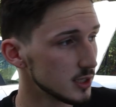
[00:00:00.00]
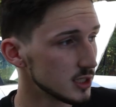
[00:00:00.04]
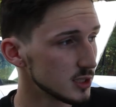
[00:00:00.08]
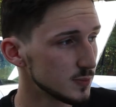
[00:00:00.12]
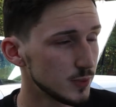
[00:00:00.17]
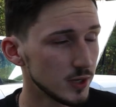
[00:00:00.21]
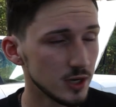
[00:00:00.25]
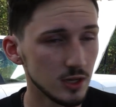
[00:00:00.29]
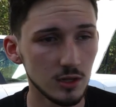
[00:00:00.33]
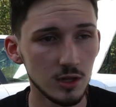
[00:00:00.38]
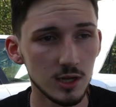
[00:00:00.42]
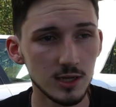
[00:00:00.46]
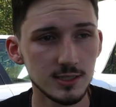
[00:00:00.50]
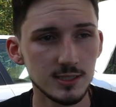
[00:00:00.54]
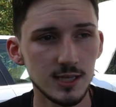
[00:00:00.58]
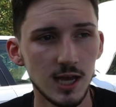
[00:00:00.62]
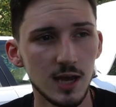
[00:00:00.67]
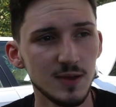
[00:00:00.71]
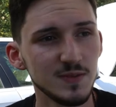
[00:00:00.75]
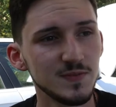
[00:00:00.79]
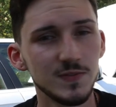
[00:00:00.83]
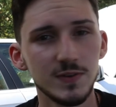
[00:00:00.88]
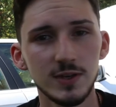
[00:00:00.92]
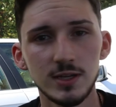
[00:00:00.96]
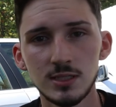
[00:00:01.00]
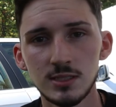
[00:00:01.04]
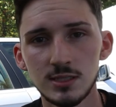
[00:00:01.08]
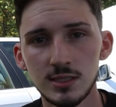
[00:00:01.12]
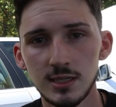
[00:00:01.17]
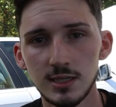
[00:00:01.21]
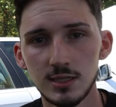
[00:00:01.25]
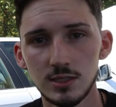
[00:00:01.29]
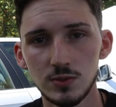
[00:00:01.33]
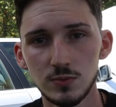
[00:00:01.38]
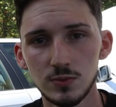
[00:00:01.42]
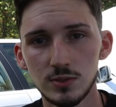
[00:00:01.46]
Spent a lot of time
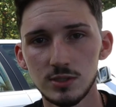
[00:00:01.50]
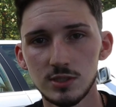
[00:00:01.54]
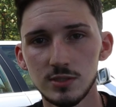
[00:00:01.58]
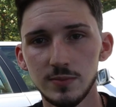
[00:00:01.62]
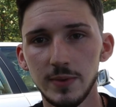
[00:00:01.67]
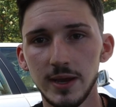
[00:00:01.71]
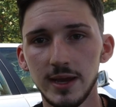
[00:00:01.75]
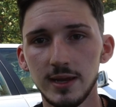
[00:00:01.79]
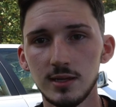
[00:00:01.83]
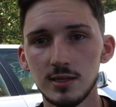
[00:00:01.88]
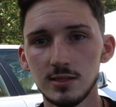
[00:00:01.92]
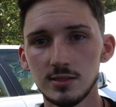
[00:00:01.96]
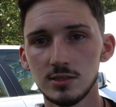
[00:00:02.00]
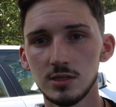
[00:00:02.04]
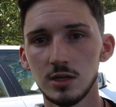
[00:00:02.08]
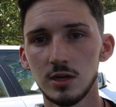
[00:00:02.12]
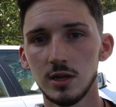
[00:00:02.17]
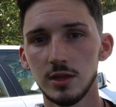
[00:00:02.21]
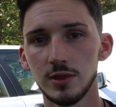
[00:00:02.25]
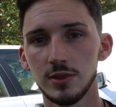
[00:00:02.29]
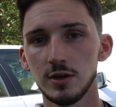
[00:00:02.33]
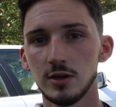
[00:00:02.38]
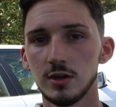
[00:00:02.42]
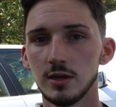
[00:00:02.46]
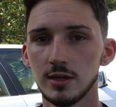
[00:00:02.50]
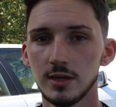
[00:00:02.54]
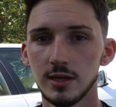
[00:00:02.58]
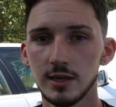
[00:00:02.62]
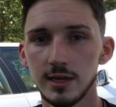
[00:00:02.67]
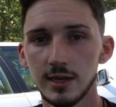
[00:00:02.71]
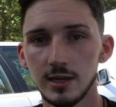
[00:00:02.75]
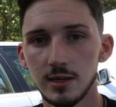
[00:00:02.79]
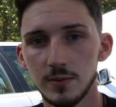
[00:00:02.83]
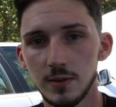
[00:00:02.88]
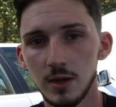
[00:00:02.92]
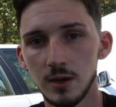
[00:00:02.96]
fixing, doing some maintenance on it. Thought I could
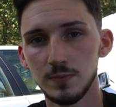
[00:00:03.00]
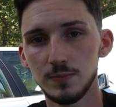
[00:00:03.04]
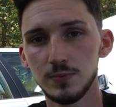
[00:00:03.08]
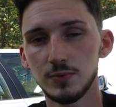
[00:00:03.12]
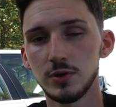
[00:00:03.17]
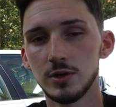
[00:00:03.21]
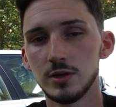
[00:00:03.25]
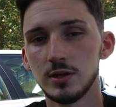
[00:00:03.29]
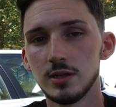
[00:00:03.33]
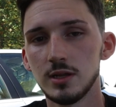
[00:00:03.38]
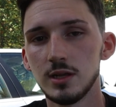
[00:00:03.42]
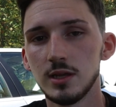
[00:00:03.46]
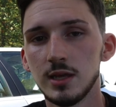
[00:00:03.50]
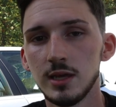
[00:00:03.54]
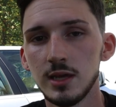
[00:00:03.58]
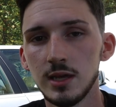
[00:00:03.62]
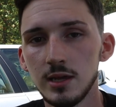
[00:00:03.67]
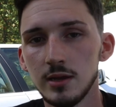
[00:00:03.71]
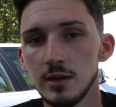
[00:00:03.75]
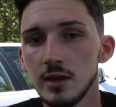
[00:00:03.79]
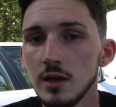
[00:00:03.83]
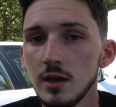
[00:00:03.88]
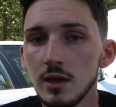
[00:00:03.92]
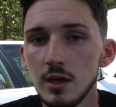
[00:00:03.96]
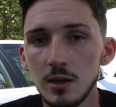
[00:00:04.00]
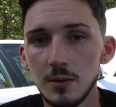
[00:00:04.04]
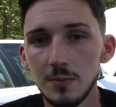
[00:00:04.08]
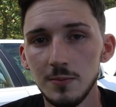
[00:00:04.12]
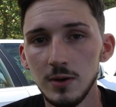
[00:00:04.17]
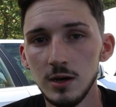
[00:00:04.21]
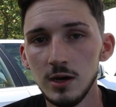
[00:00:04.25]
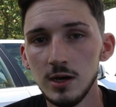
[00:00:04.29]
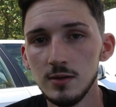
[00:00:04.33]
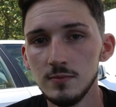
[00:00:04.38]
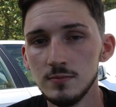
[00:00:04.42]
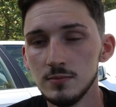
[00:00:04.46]
get it up running again.
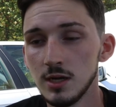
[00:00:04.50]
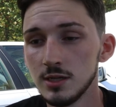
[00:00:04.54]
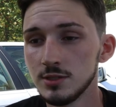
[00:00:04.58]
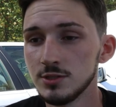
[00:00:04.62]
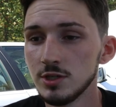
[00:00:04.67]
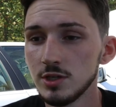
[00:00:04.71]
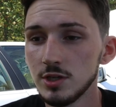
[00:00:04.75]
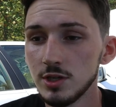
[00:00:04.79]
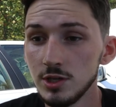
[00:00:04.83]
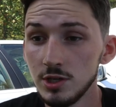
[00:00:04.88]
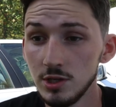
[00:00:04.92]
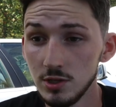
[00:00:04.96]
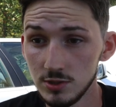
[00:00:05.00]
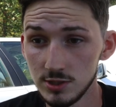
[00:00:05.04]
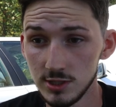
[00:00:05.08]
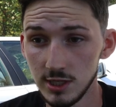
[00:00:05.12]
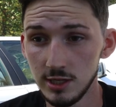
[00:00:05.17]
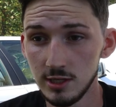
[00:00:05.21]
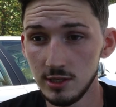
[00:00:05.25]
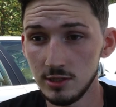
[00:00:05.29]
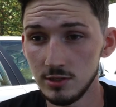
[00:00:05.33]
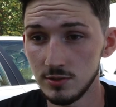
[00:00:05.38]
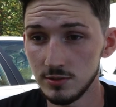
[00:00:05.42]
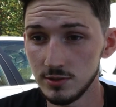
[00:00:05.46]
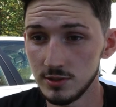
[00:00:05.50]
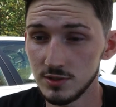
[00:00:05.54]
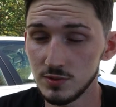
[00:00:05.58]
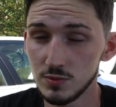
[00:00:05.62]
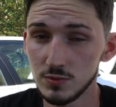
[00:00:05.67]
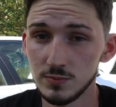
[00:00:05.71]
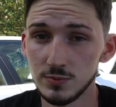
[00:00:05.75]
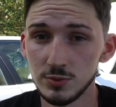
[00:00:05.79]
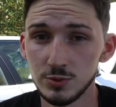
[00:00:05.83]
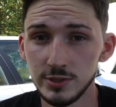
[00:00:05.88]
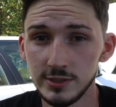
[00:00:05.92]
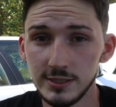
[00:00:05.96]
But I took a huge L on this
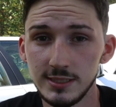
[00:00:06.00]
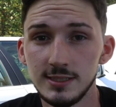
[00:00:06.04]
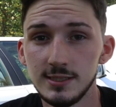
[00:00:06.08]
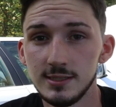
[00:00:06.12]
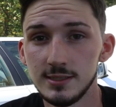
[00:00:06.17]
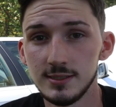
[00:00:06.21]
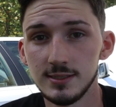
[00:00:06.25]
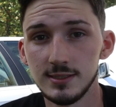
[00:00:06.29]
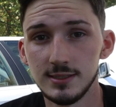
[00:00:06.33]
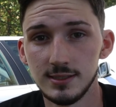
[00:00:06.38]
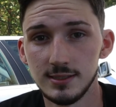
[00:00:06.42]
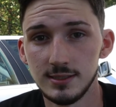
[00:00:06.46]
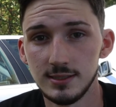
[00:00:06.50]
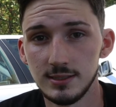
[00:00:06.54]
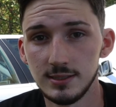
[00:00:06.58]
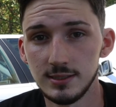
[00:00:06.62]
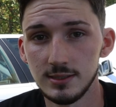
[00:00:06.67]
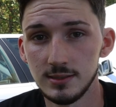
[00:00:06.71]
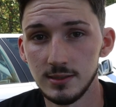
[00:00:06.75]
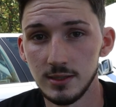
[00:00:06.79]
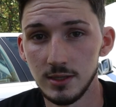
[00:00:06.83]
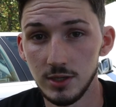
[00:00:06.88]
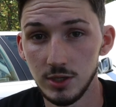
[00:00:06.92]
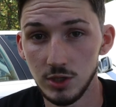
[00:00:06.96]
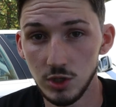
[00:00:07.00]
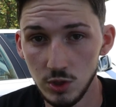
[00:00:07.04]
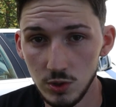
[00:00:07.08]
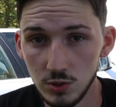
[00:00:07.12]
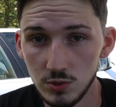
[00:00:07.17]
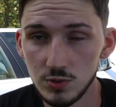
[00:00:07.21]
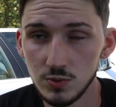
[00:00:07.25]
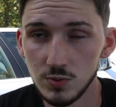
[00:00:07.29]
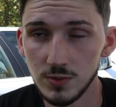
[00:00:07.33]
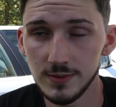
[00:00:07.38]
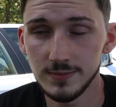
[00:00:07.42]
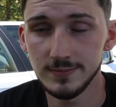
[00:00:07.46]
one, boys. A
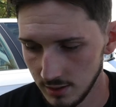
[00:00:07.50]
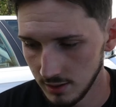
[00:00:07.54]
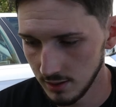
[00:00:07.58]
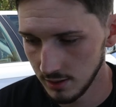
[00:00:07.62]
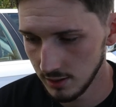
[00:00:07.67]
huge one.